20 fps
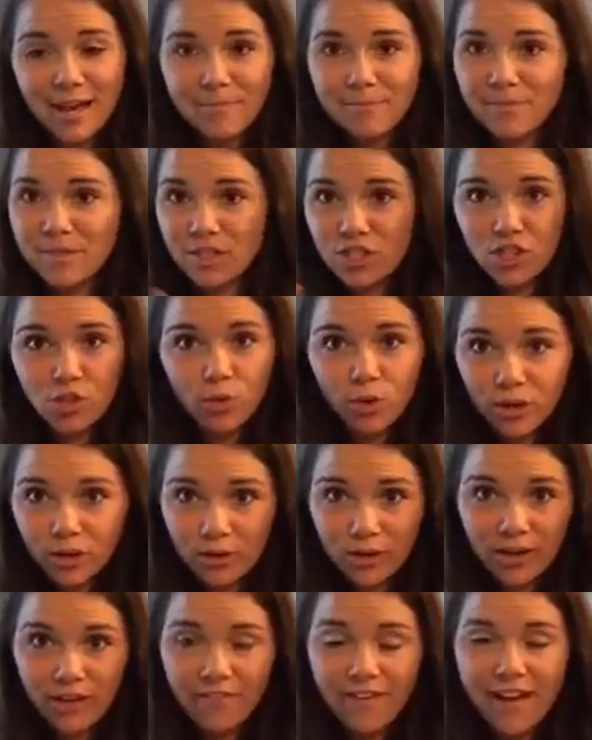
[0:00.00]
the short
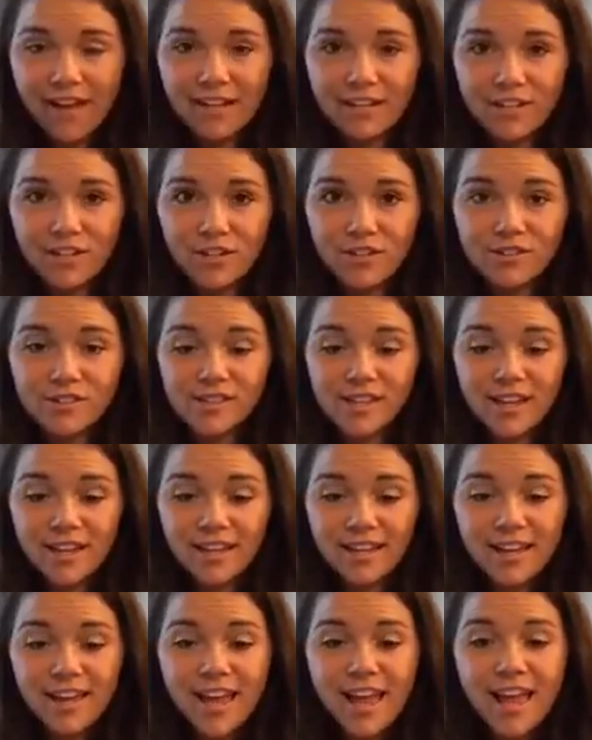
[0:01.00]
career I've had in
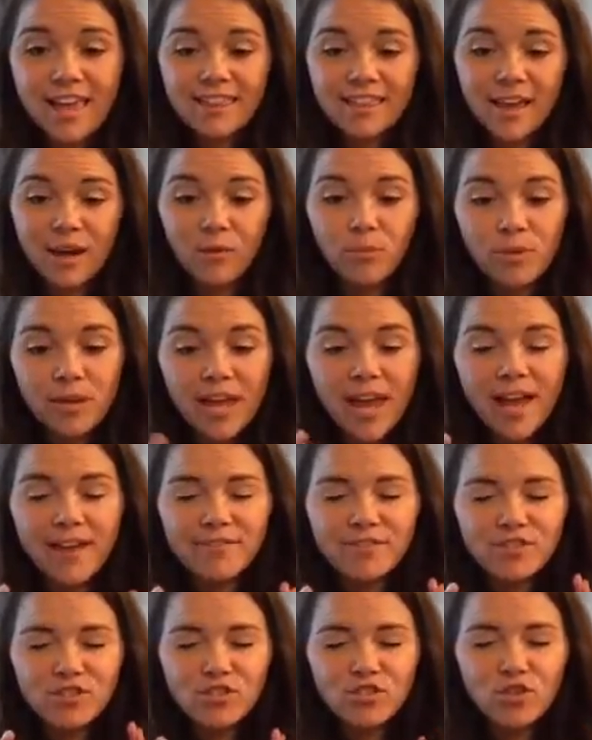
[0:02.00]
nursing, that we
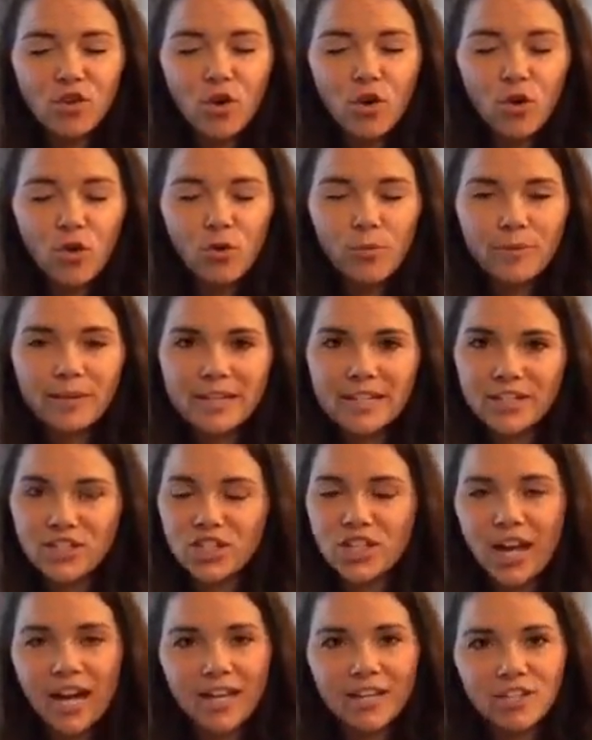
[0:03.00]
have so many
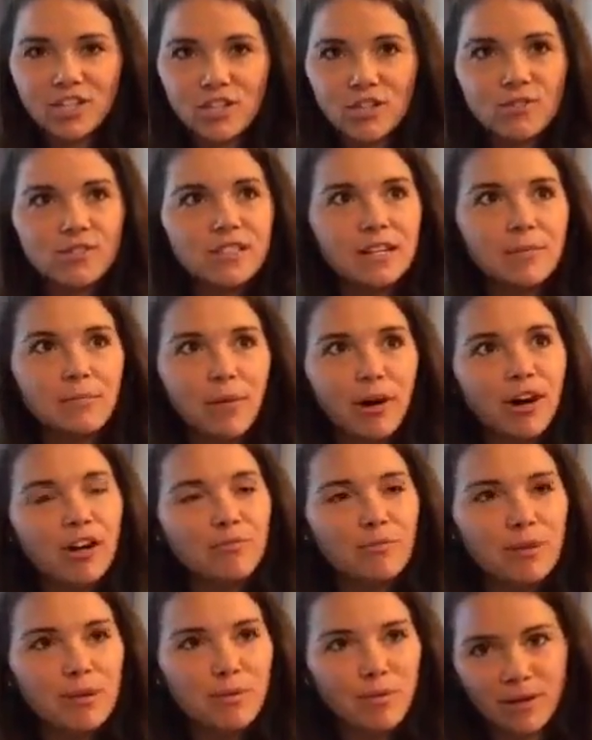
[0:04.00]
GI issues. And a part
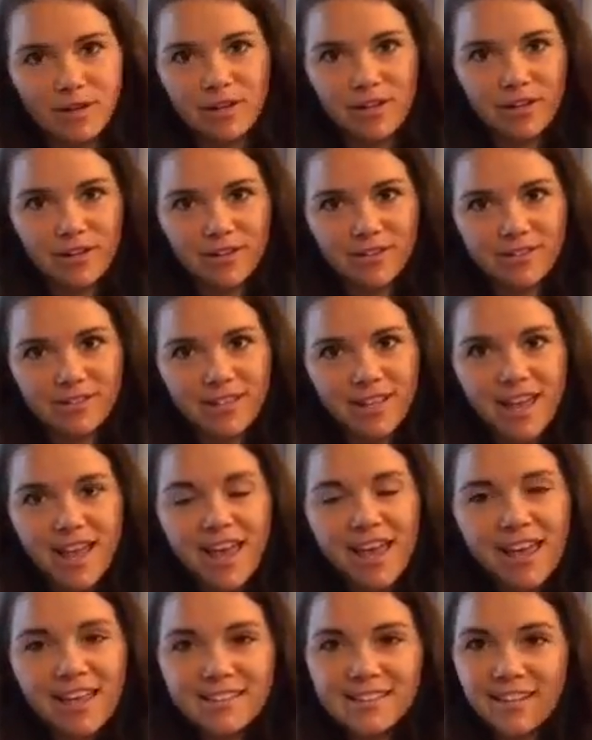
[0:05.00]
of me wonders,
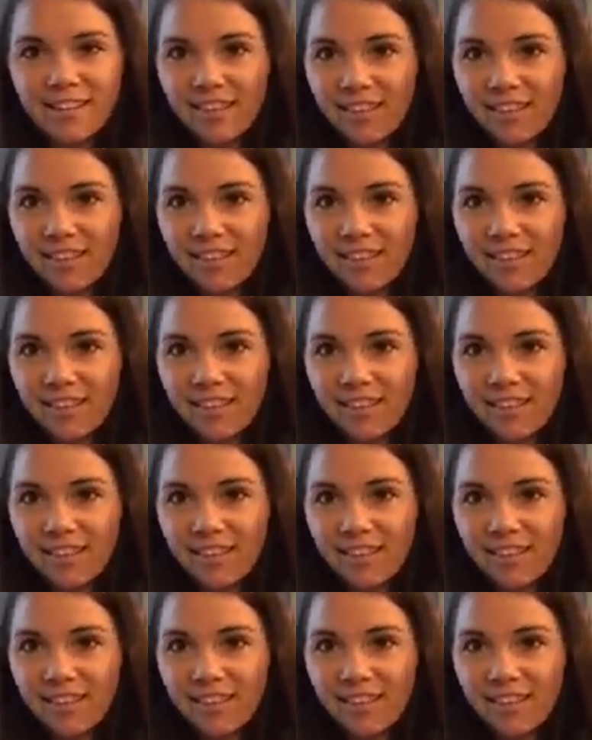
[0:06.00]
is a